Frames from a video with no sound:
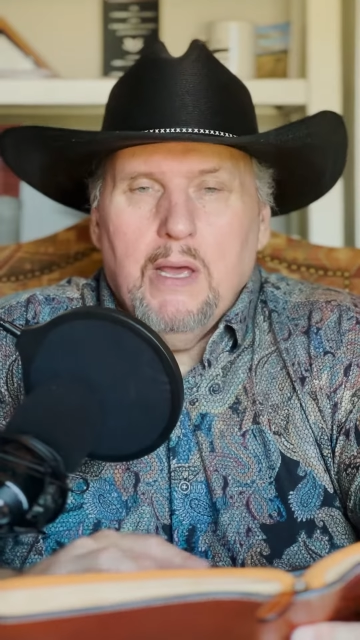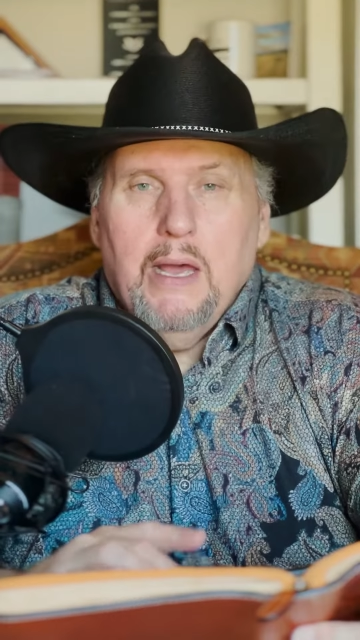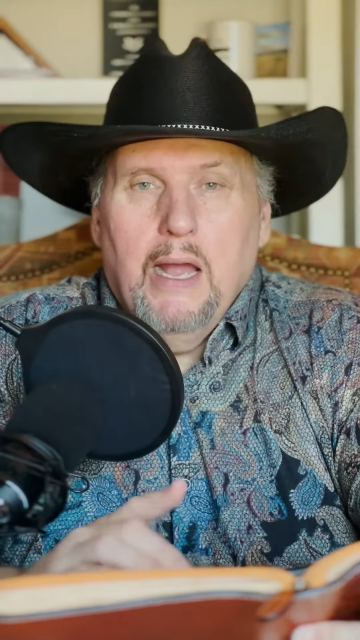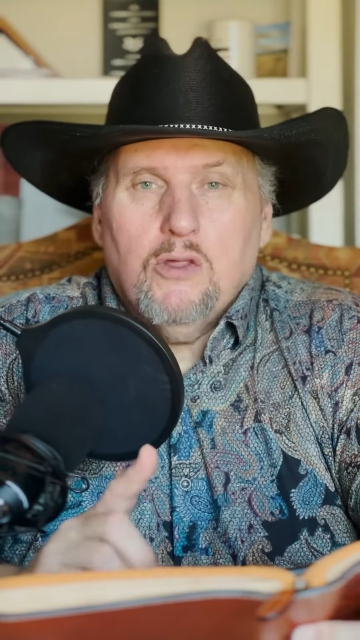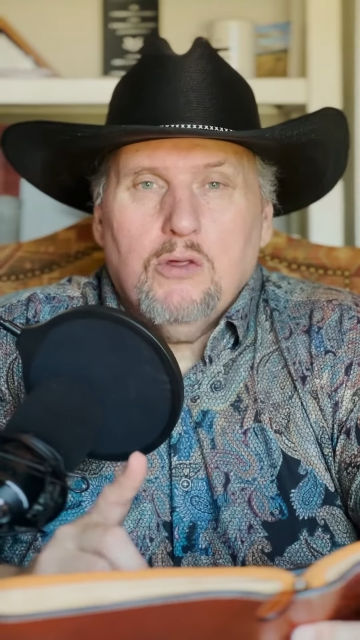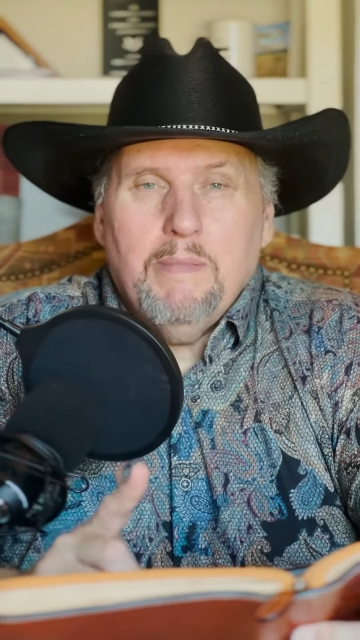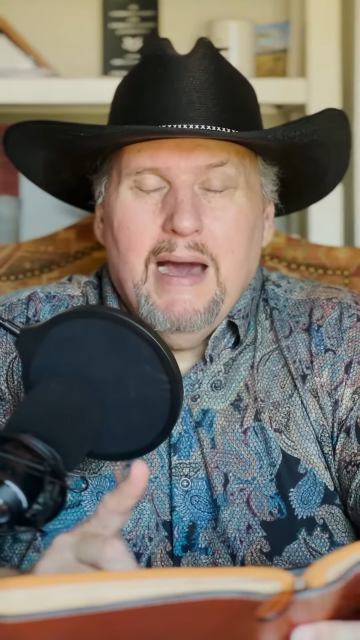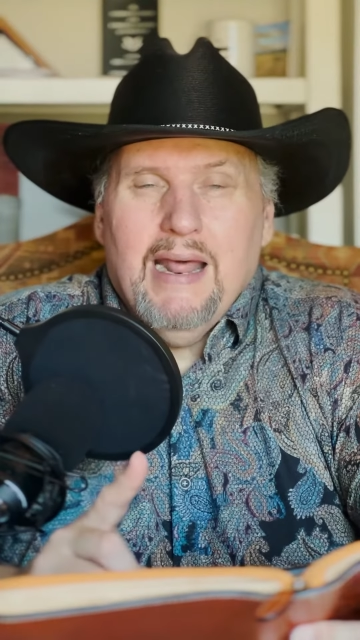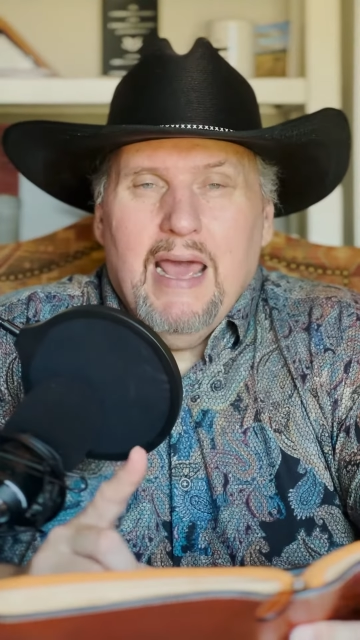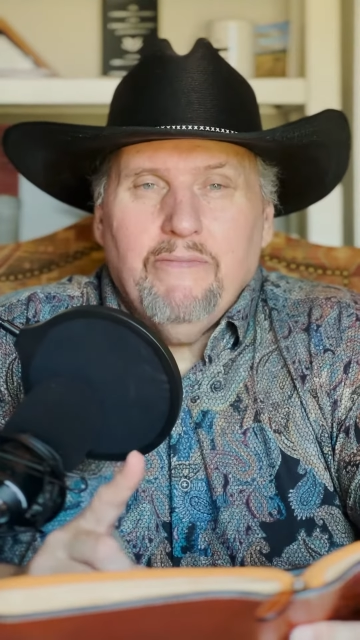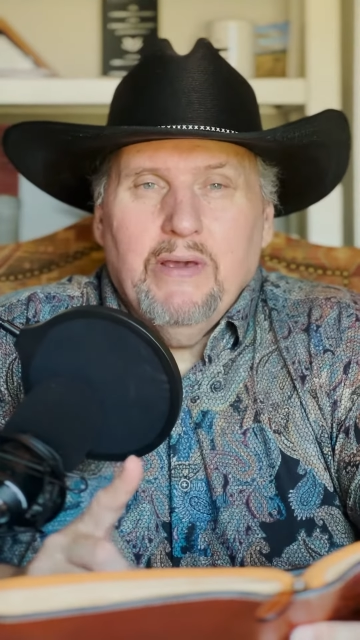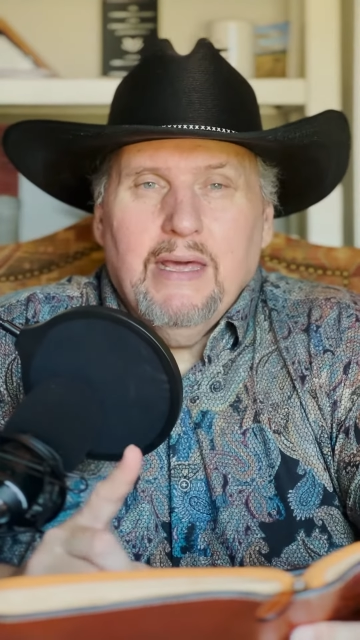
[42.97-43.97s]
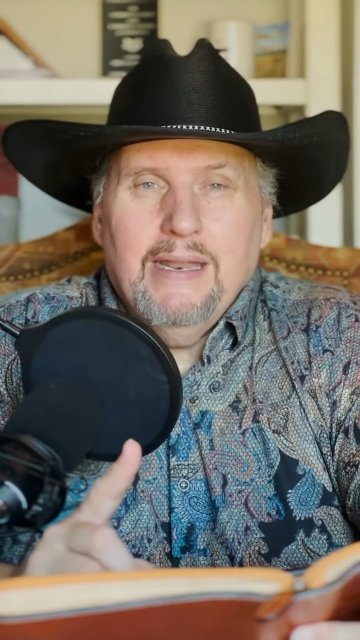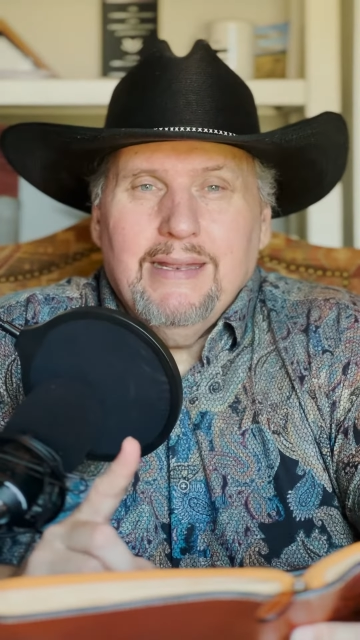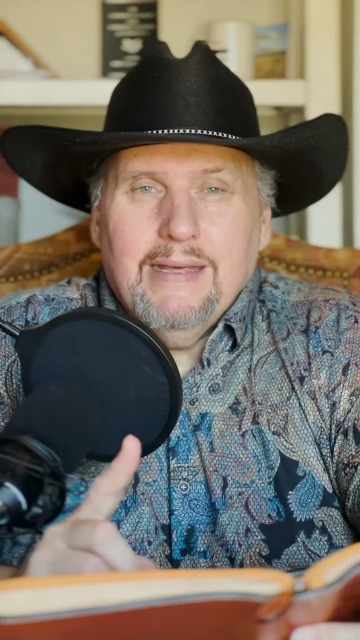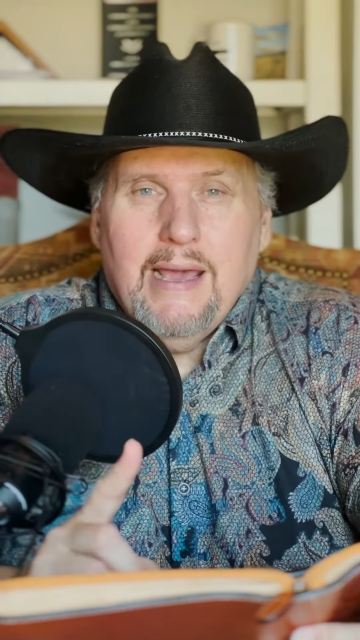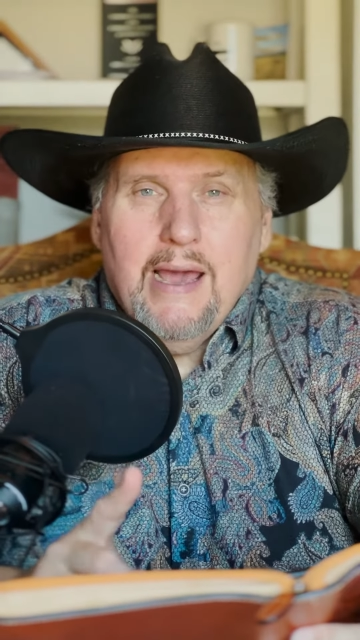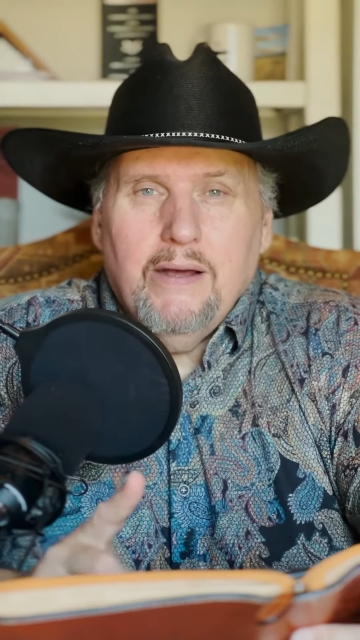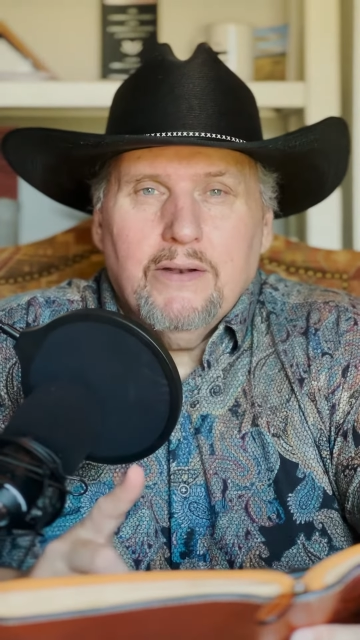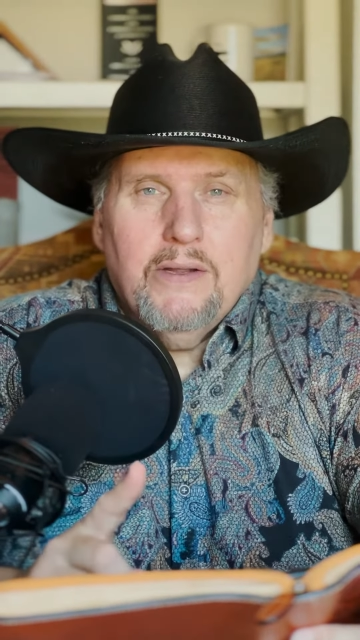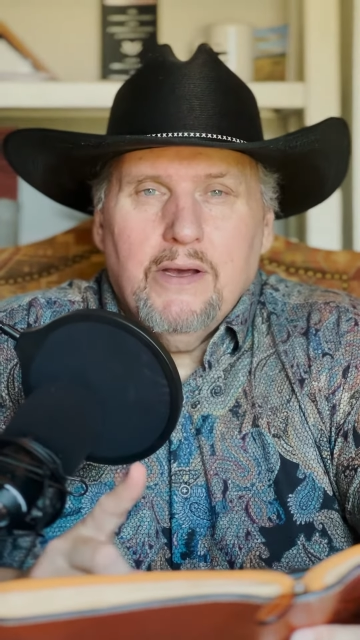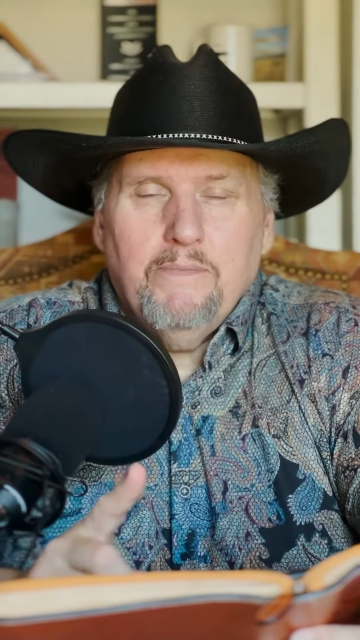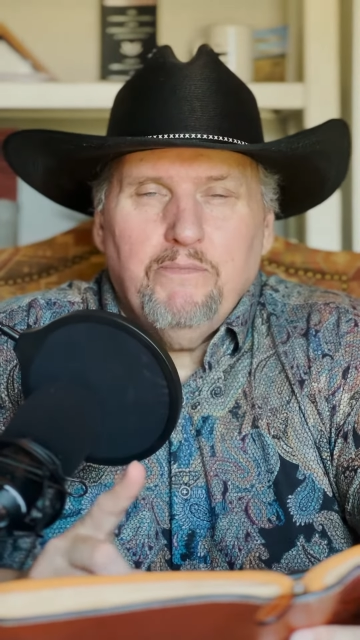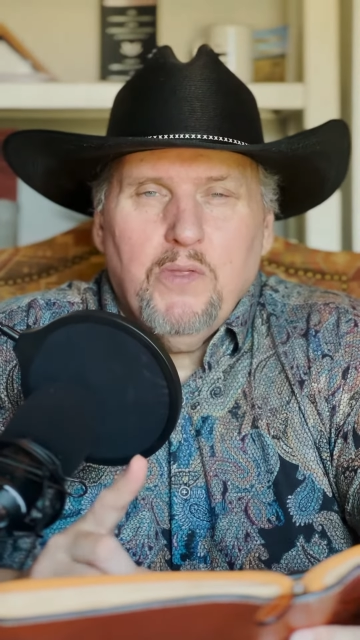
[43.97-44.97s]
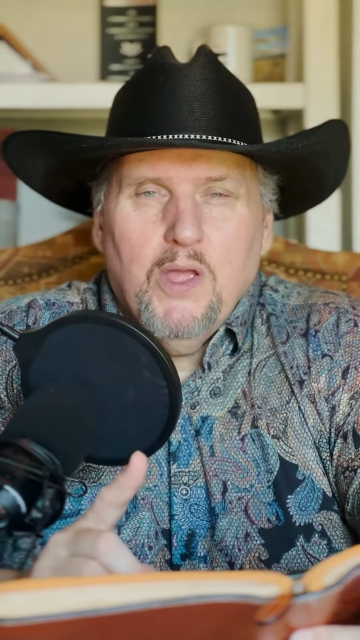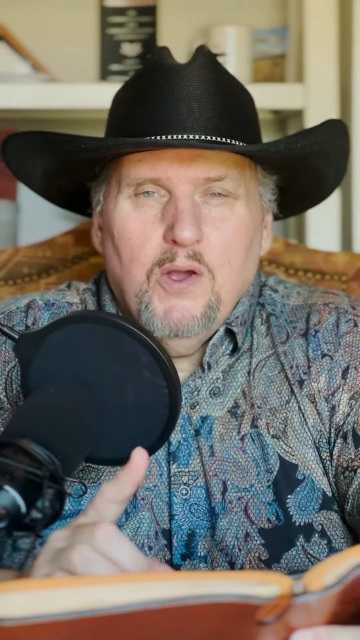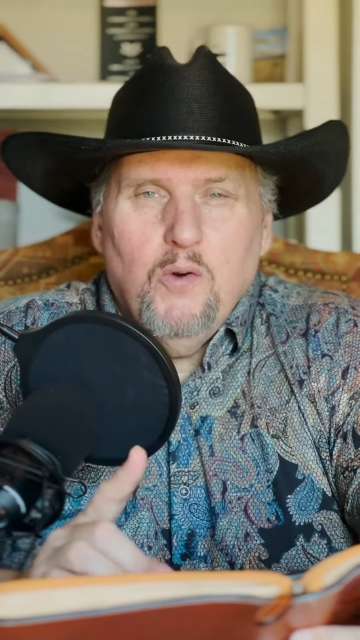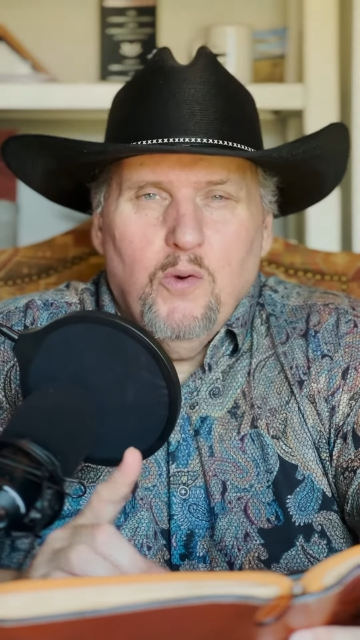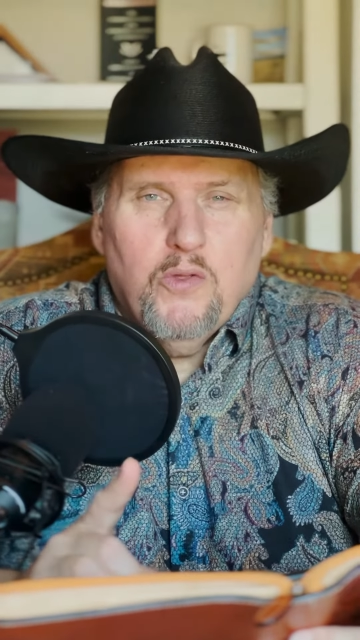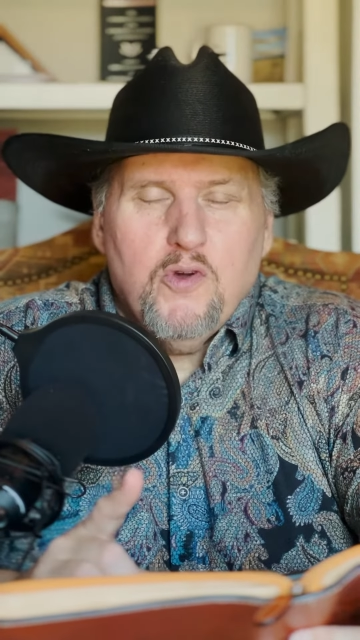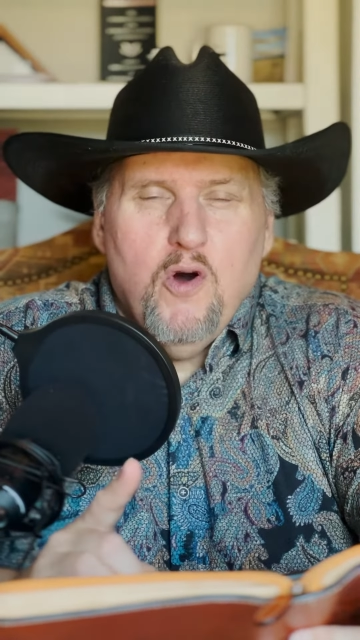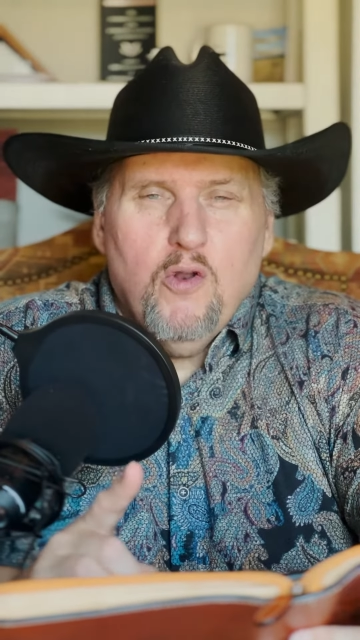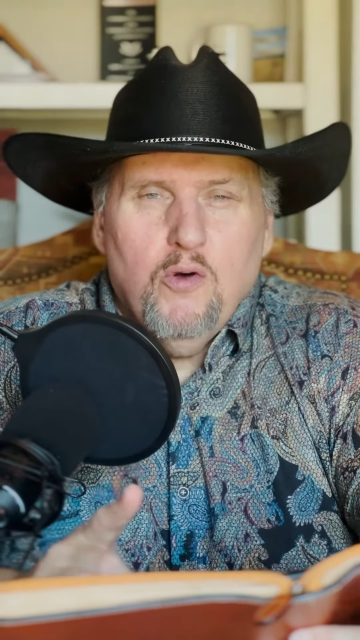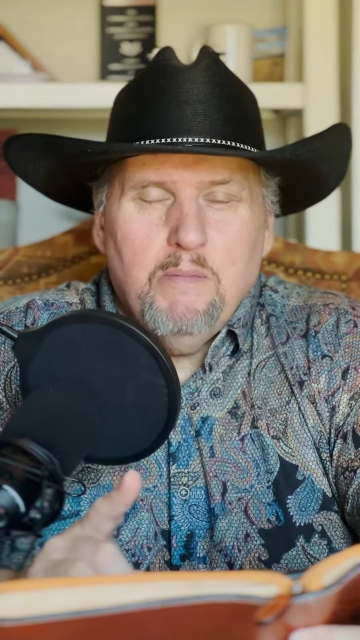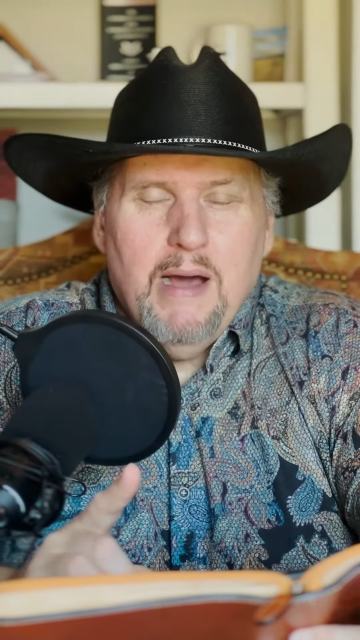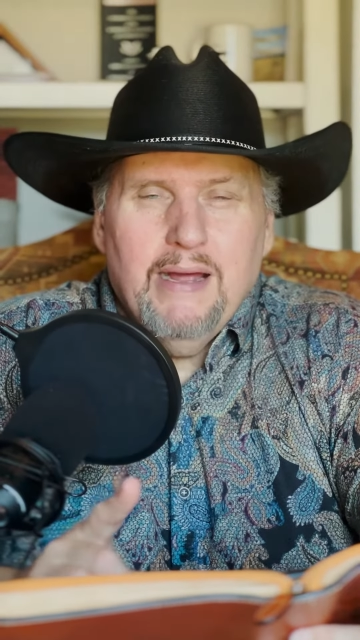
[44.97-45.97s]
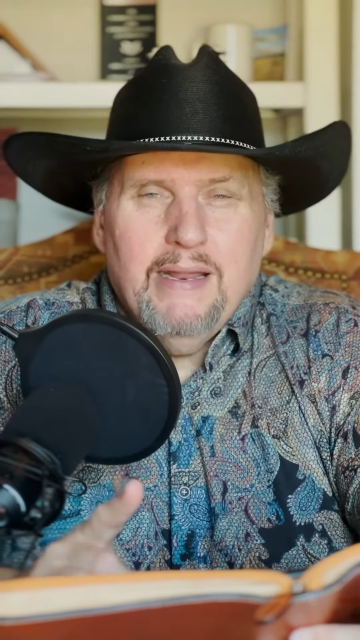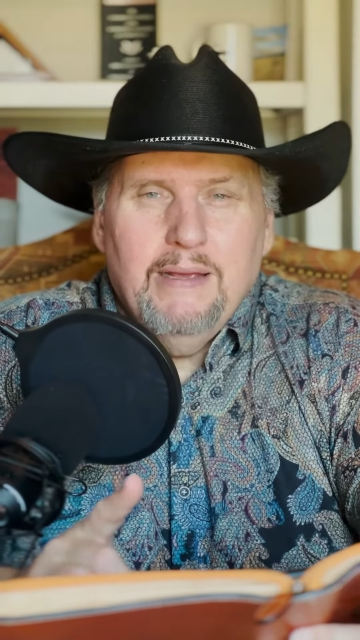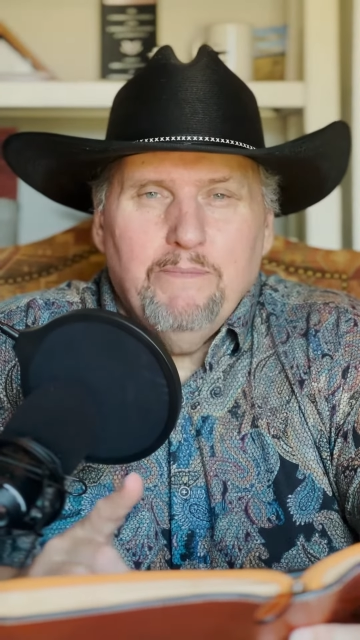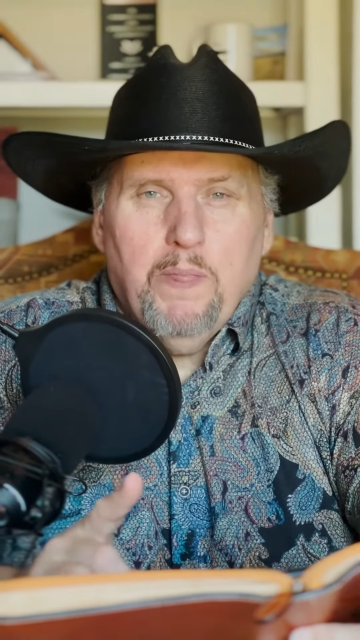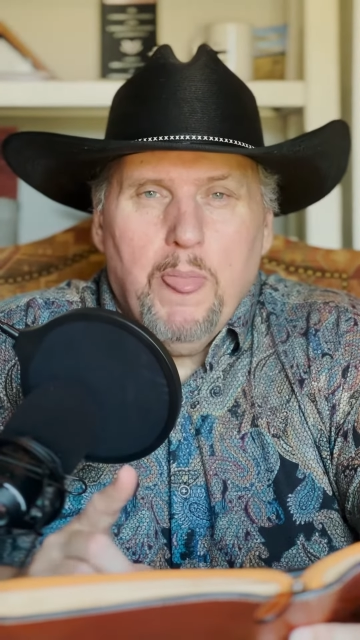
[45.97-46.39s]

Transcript: It's about having an encounter with God Almighty.